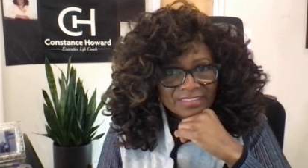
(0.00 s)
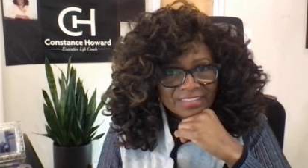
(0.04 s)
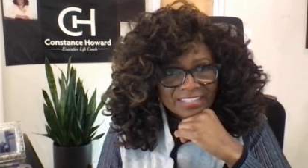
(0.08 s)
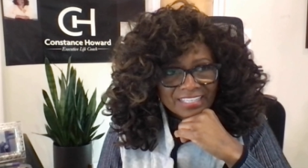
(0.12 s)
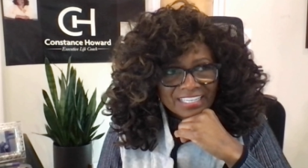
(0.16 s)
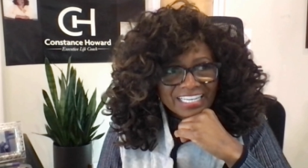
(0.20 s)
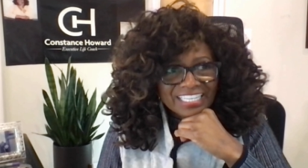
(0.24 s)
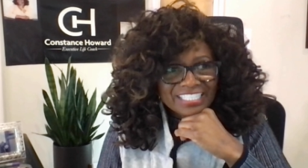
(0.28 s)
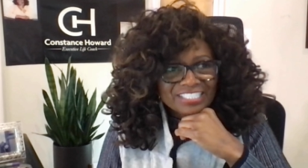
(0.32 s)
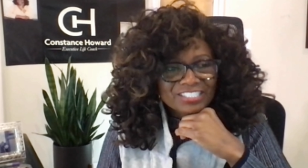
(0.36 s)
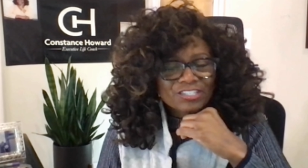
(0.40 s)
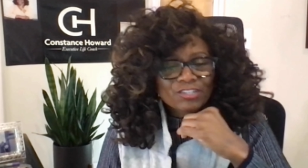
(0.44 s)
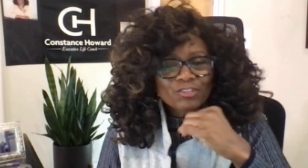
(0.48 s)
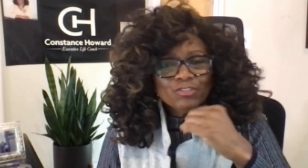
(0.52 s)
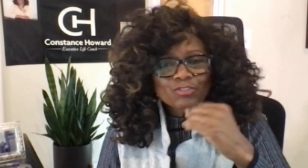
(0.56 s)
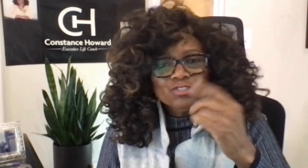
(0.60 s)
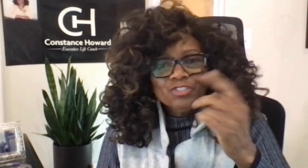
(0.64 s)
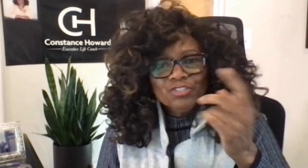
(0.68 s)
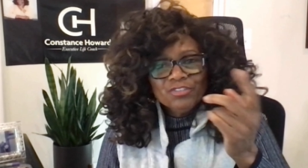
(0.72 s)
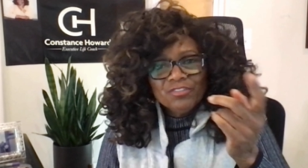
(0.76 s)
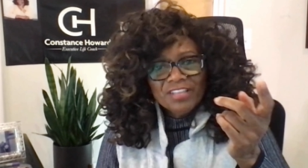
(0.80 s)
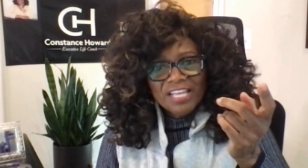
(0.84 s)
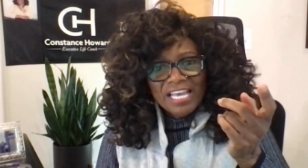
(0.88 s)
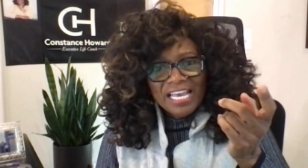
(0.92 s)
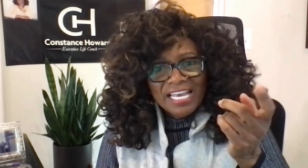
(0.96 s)
I told
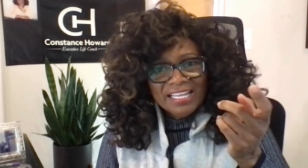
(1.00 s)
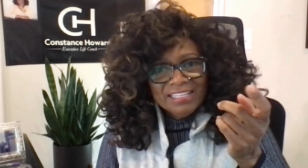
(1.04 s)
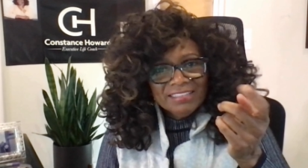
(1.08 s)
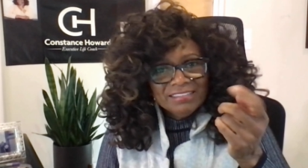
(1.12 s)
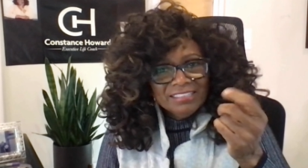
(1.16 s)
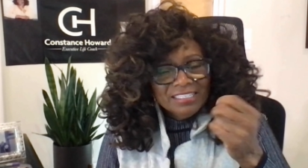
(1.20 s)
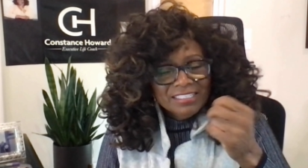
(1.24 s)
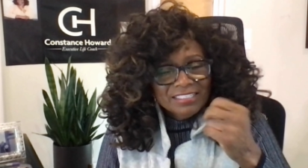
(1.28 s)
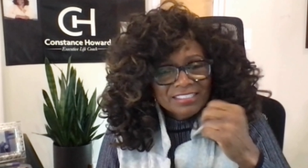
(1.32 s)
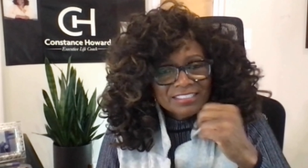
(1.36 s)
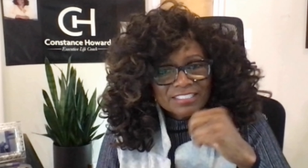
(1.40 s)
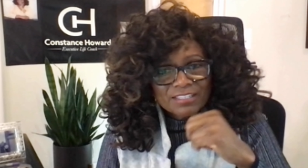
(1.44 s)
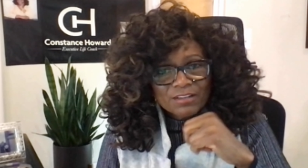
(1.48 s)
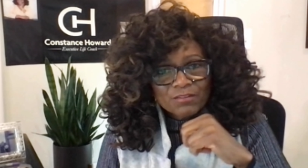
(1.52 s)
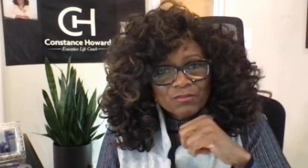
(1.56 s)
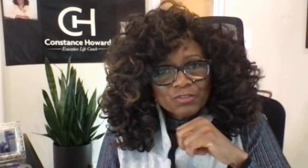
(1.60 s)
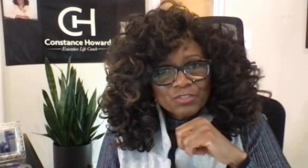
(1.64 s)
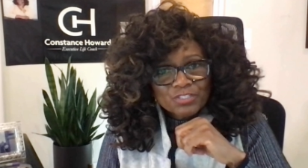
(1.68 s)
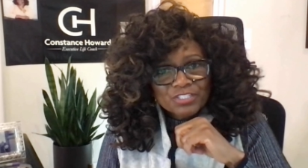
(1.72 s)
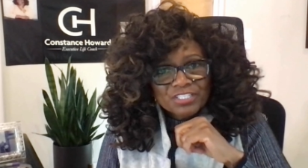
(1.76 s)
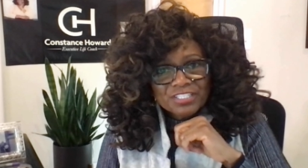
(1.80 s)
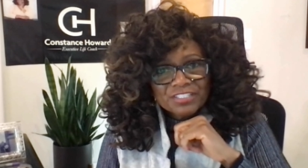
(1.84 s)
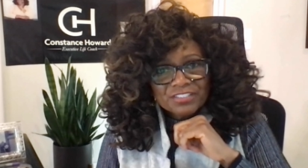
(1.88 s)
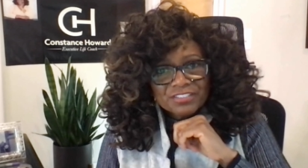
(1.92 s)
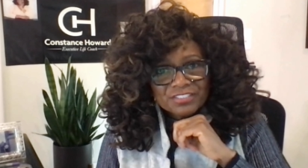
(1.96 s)
you that several
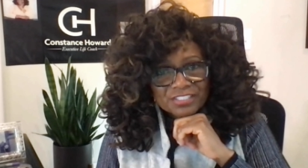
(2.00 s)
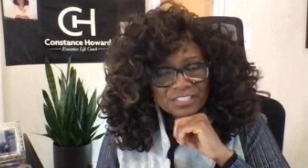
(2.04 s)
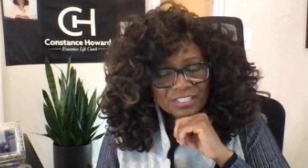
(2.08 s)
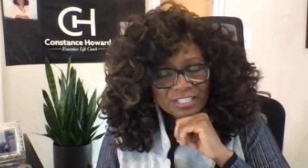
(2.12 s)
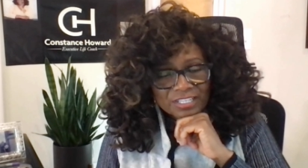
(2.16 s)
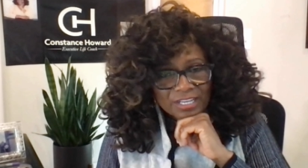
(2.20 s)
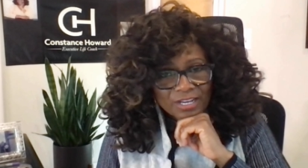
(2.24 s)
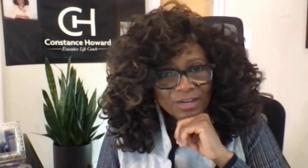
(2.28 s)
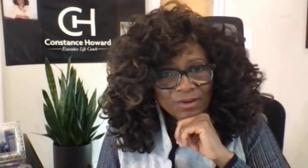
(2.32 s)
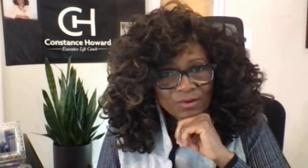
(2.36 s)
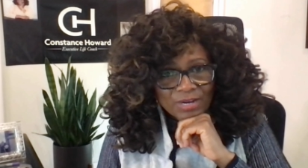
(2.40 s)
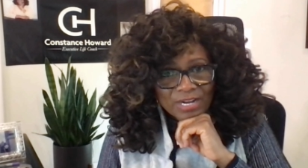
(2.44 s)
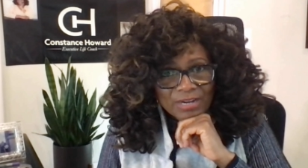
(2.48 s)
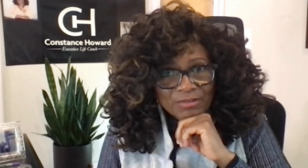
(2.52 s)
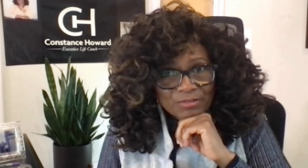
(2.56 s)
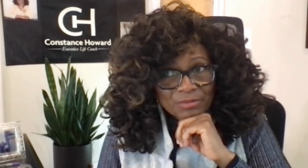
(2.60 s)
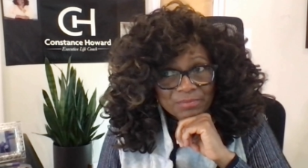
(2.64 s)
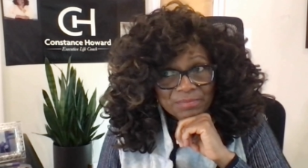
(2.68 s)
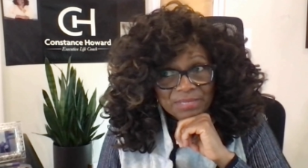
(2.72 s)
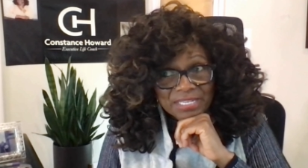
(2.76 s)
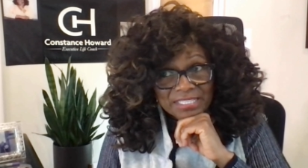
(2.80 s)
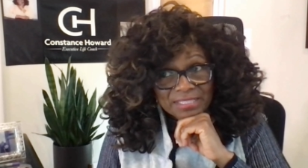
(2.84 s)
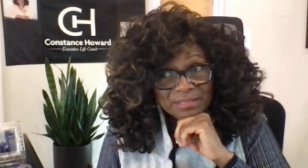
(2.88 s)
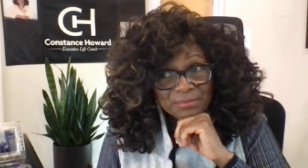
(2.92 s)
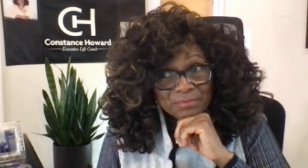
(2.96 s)
years ago, I would
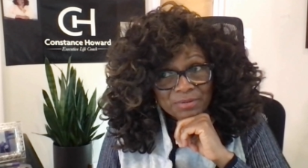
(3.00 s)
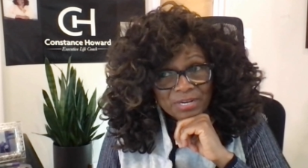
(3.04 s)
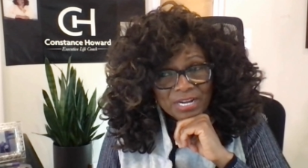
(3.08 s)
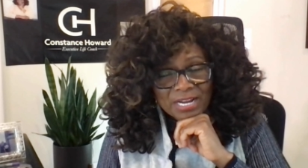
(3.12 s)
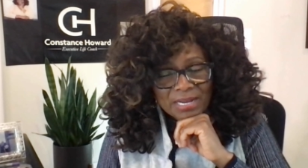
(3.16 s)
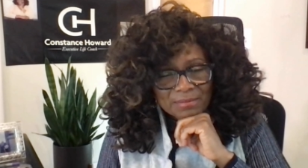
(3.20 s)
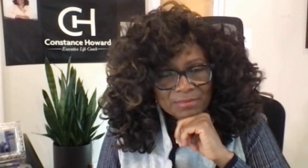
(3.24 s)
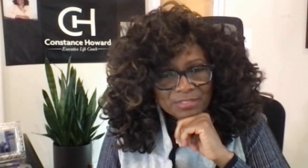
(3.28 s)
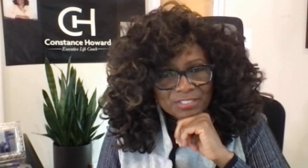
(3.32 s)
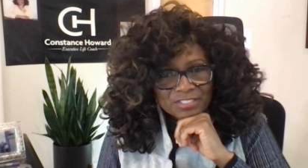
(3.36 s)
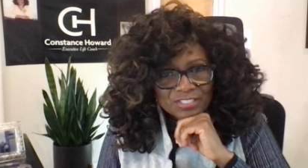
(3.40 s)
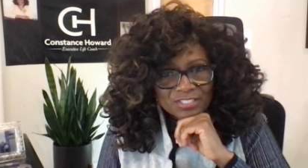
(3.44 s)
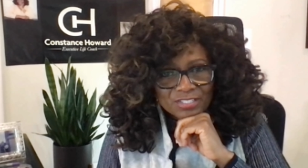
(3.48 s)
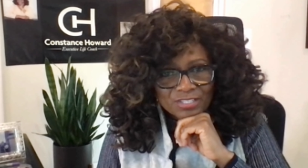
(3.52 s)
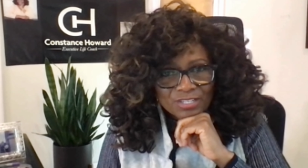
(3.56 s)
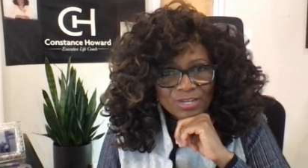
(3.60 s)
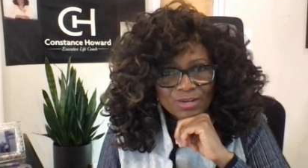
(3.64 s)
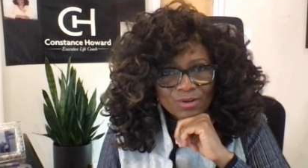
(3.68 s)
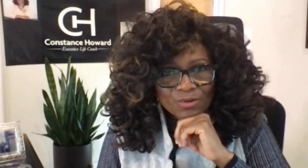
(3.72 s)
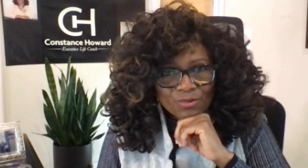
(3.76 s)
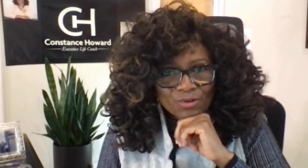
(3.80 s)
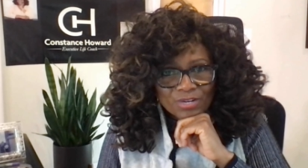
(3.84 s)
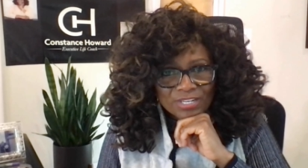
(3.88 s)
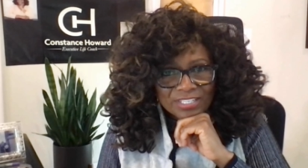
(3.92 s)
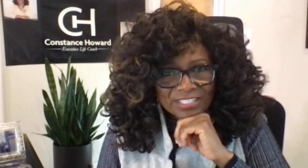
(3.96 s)
make the promise to
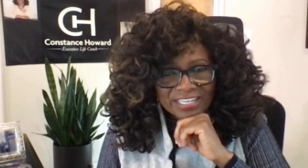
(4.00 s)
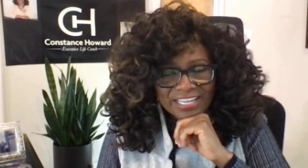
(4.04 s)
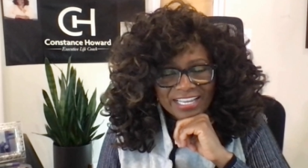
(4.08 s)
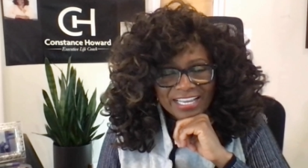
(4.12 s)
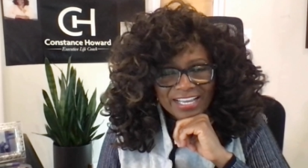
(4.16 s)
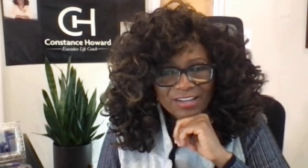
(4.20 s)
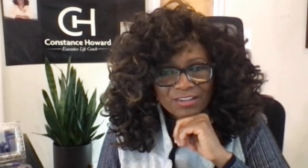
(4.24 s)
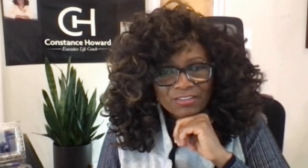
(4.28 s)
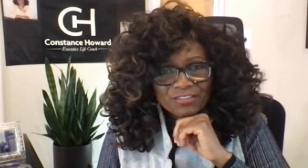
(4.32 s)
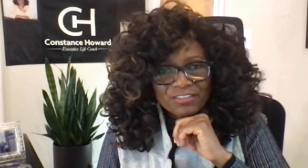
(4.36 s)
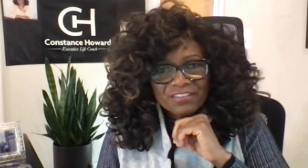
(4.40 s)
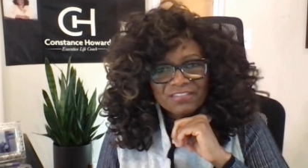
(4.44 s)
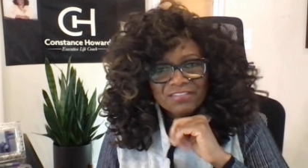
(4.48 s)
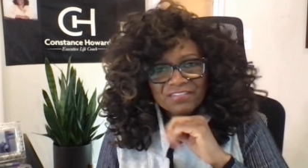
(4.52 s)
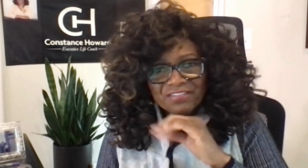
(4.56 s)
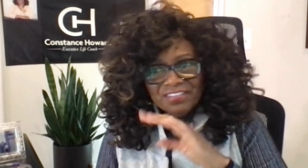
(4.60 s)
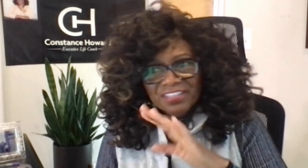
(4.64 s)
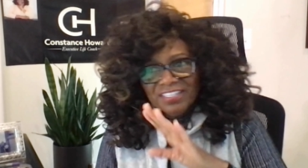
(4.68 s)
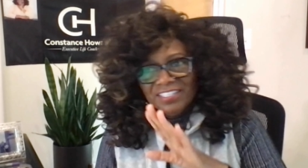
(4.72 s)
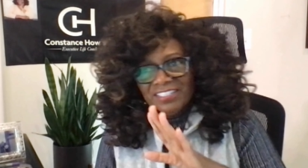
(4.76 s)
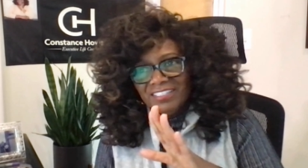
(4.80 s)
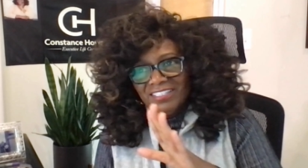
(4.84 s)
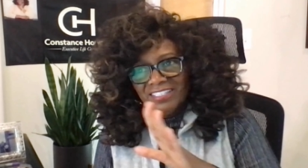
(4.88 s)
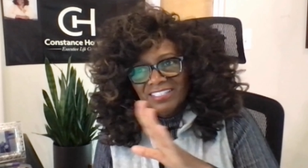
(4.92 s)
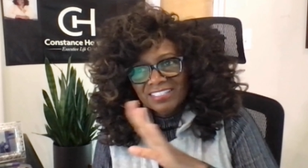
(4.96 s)
go on a health and
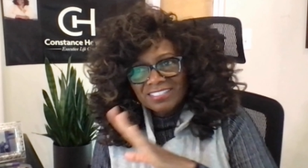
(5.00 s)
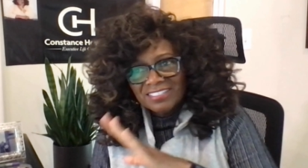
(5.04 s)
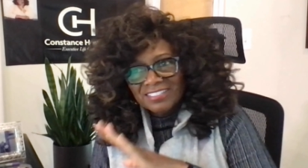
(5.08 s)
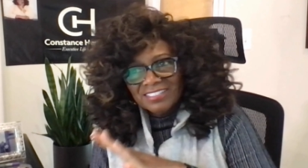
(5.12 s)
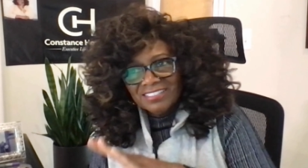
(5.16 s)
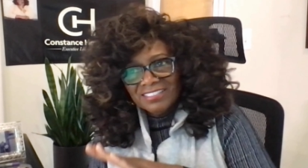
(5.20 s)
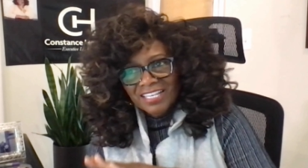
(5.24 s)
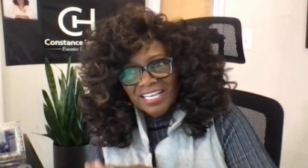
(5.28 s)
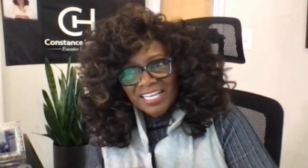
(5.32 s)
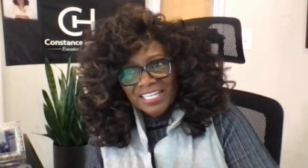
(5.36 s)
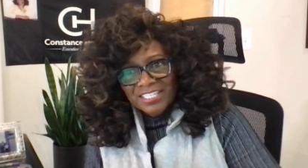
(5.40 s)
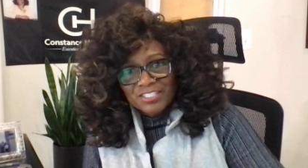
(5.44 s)
fitness,